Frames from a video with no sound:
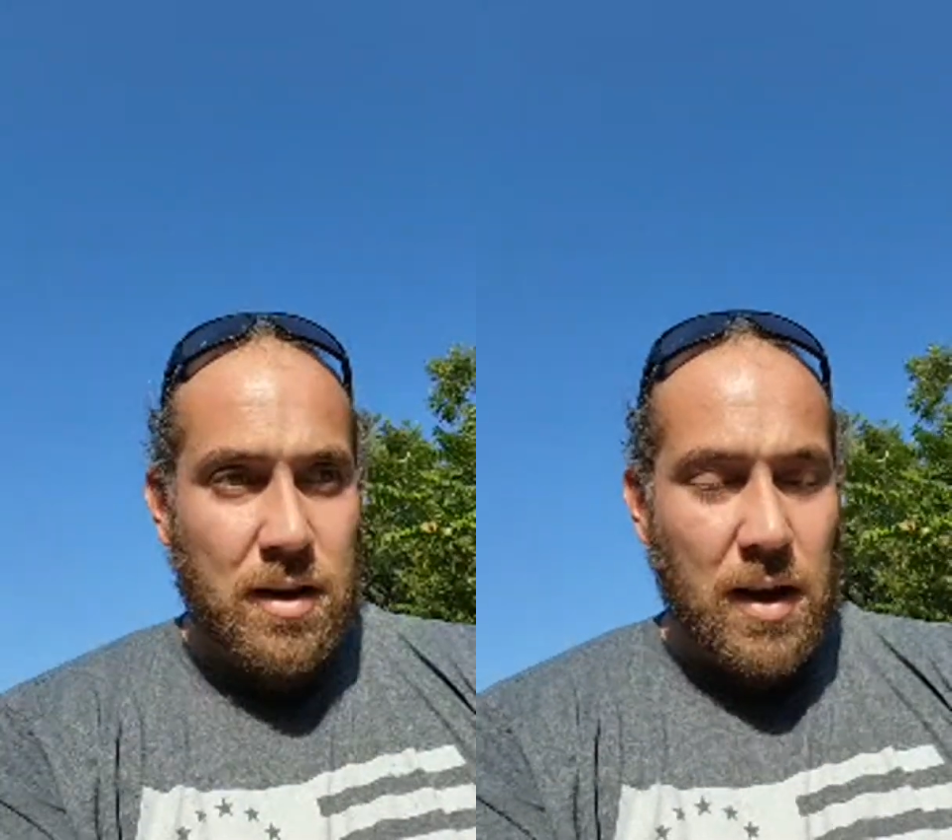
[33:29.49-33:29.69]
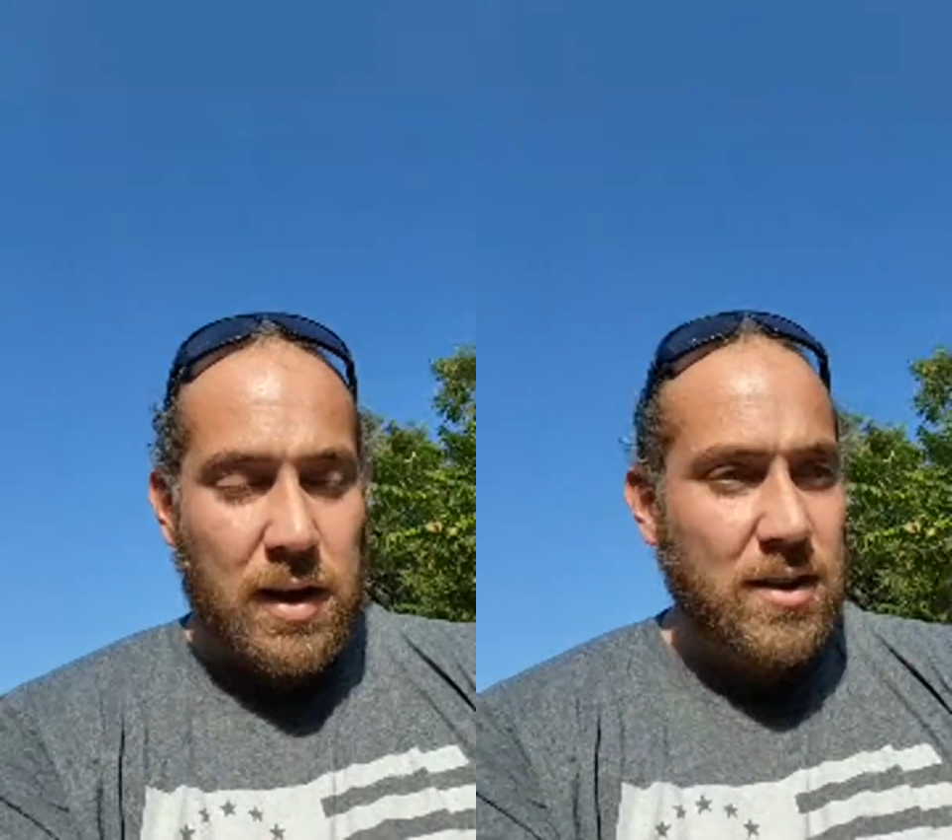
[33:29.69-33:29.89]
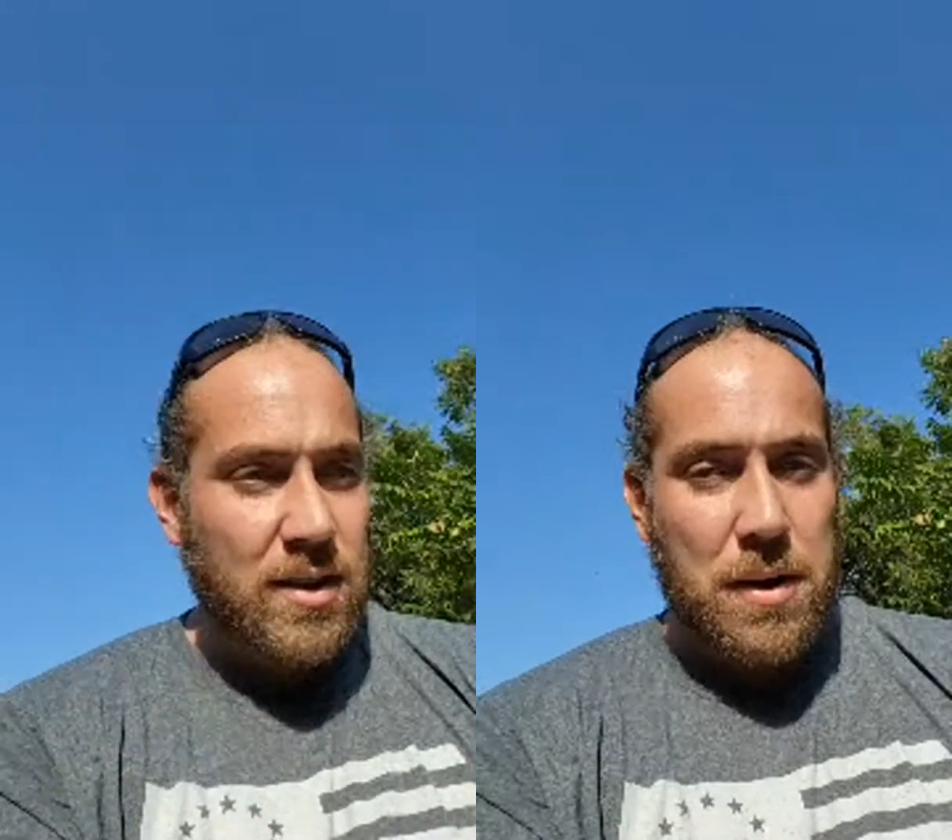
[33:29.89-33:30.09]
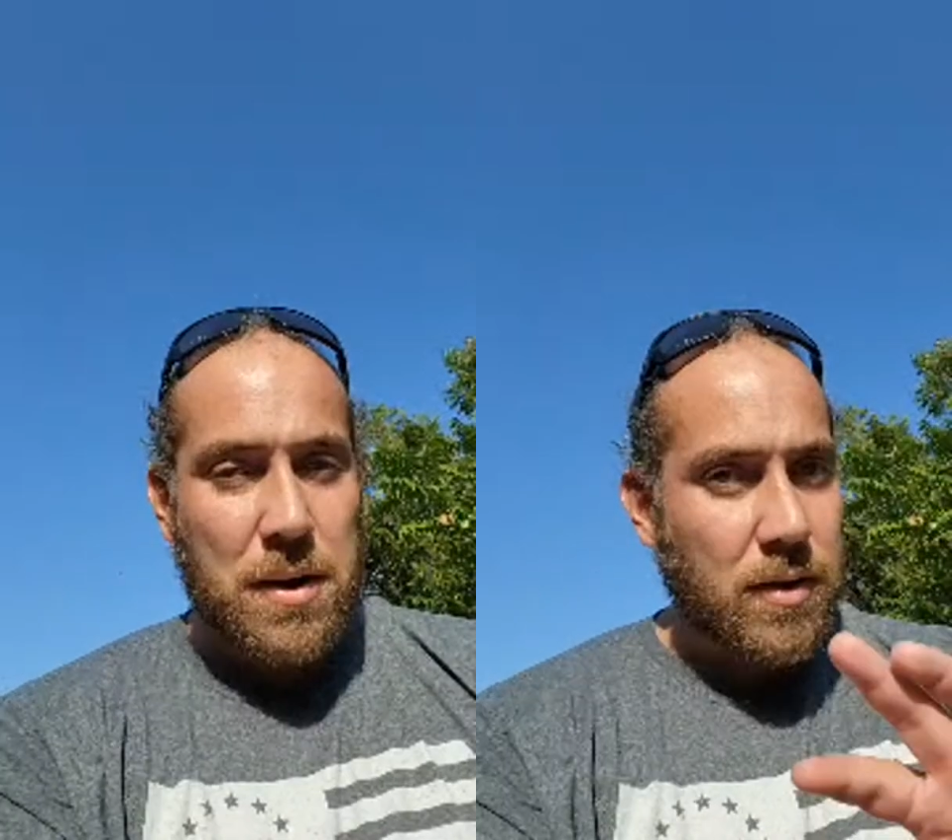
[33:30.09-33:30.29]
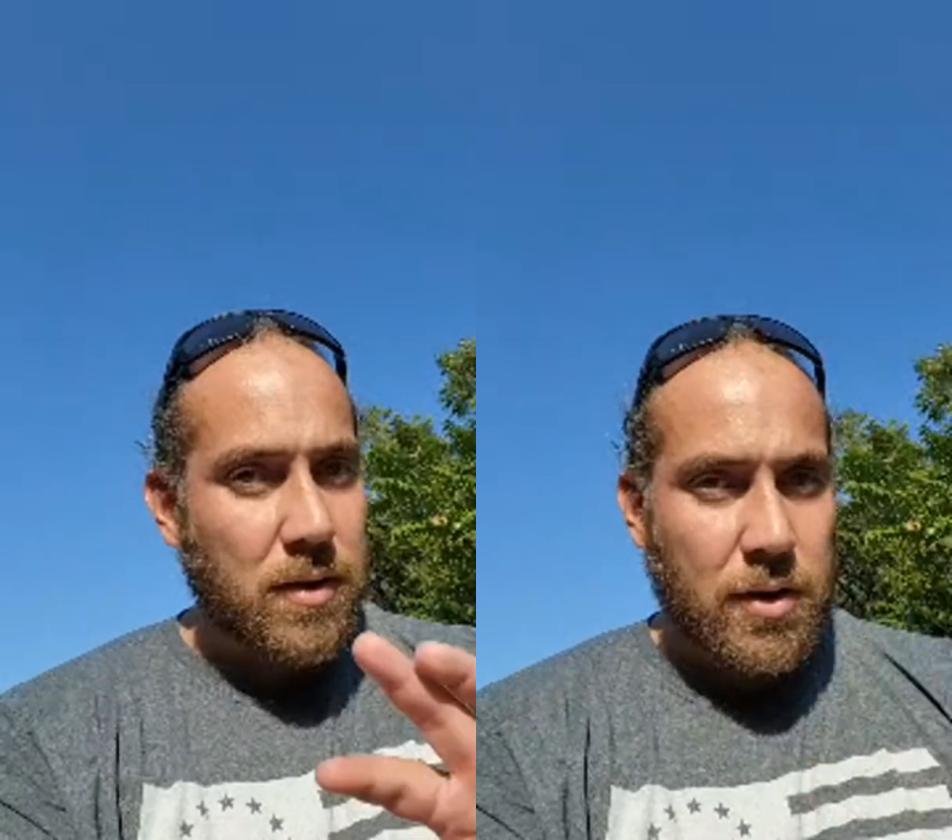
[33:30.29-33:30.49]
I can't speak
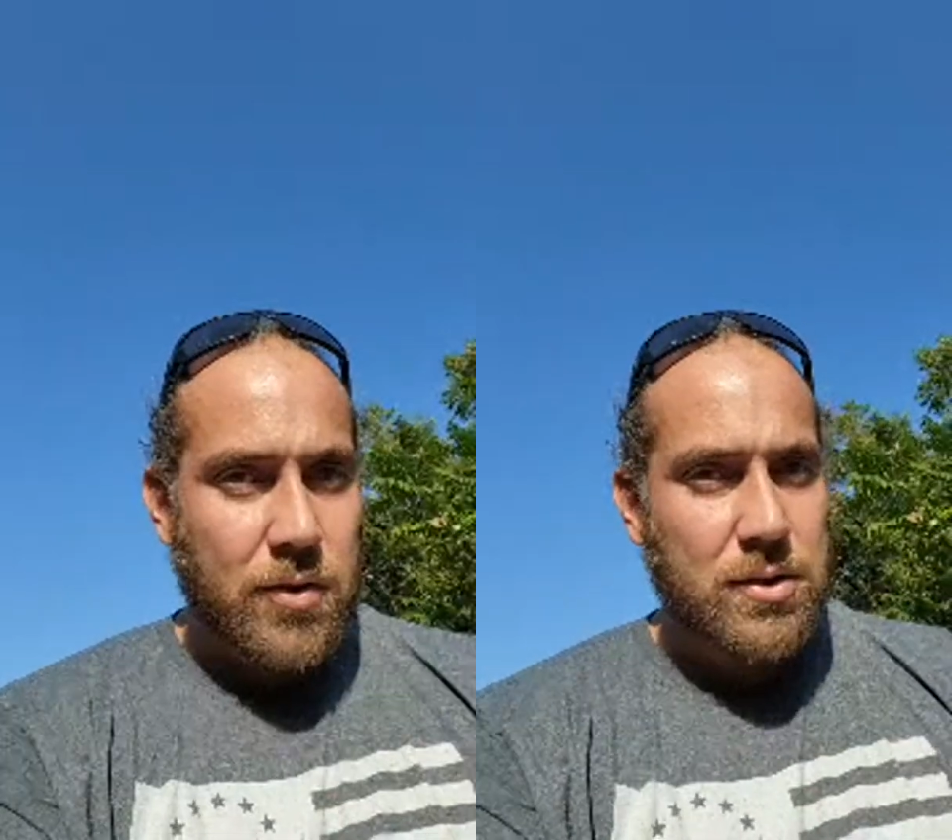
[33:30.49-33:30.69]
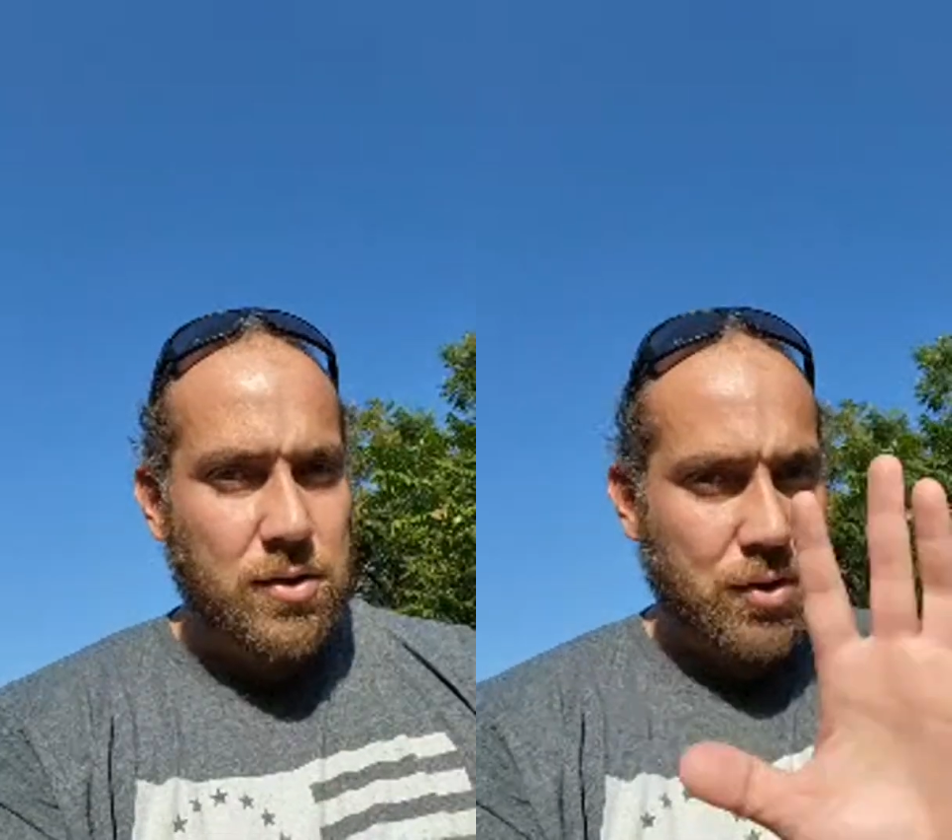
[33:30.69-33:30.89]
for the hundreds,